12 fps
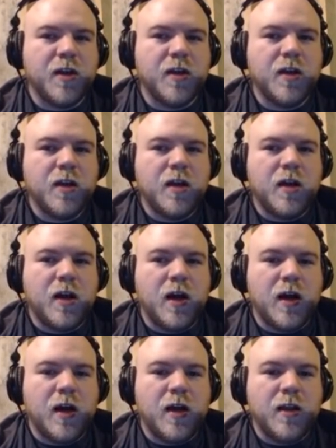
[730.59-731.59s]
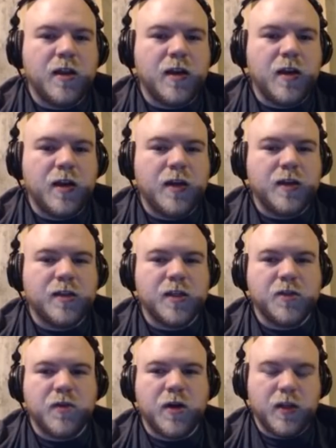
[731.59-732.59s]
than any
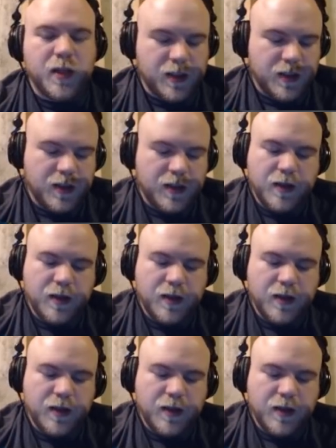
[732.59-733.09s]
Decidueye list